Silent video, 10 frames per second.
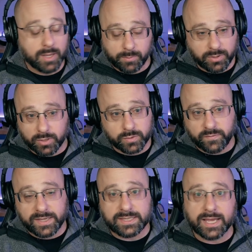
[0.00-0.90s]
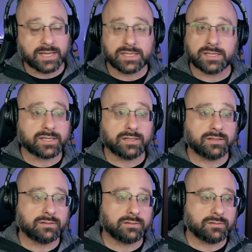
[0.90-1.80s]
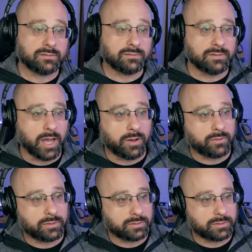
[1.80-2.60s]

But those VTXs, no.